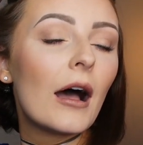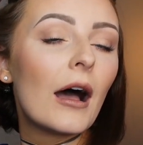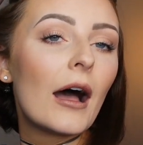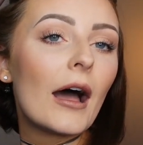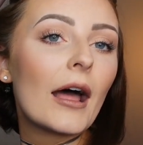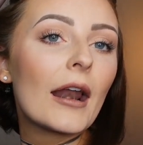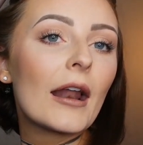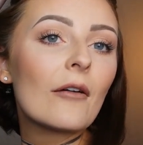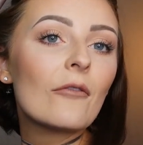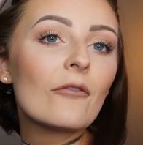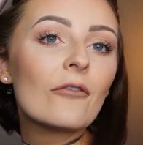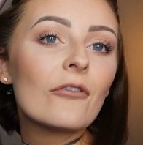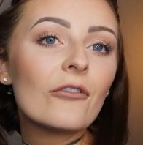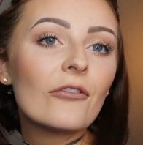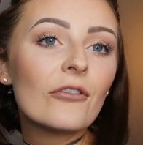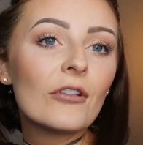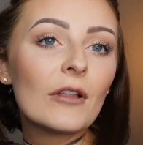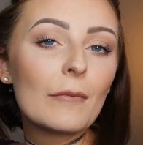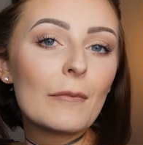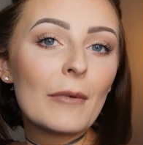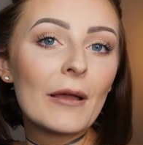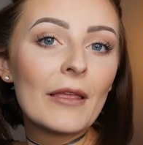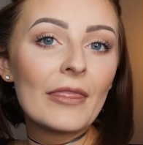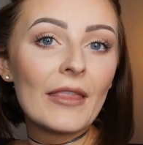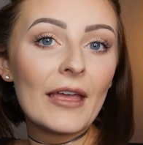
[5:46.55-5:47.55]
and I'm
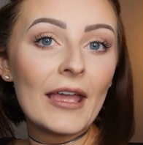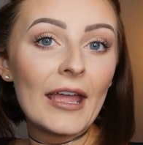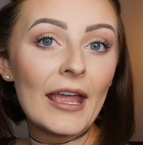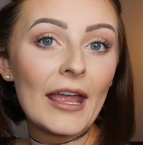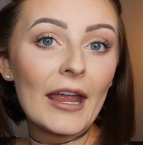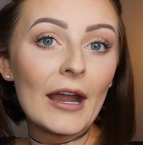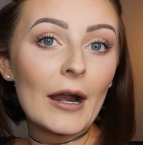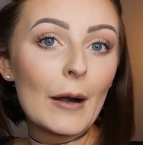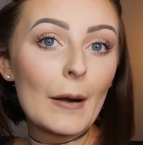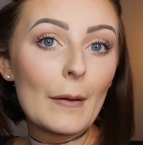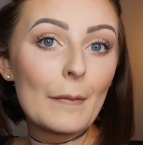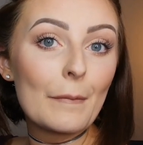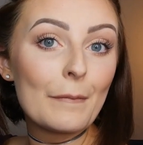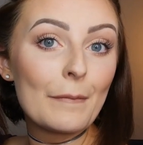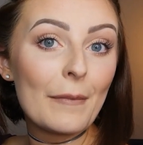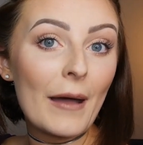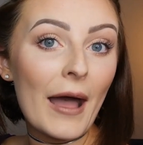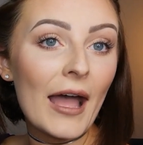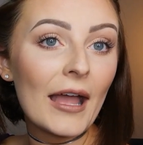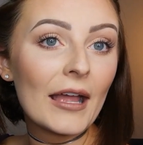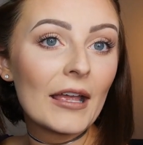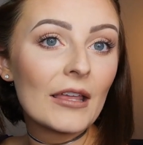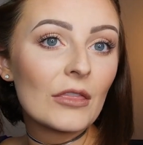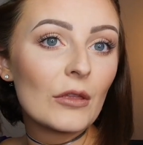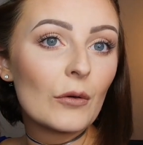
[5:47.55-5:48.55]
flipping the hair
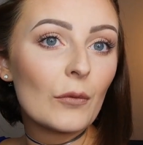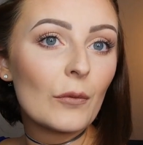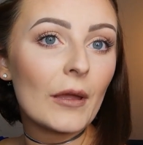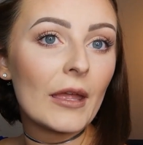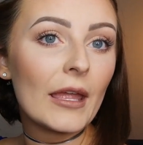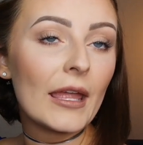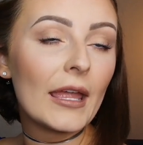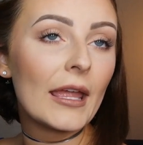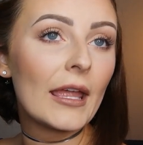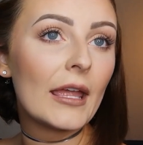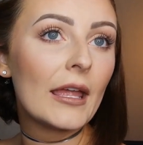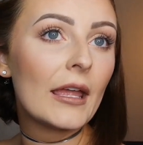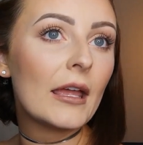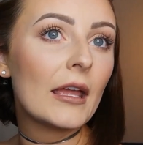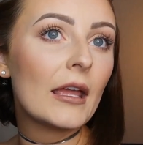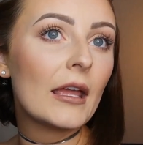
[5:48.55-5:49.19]
back the way.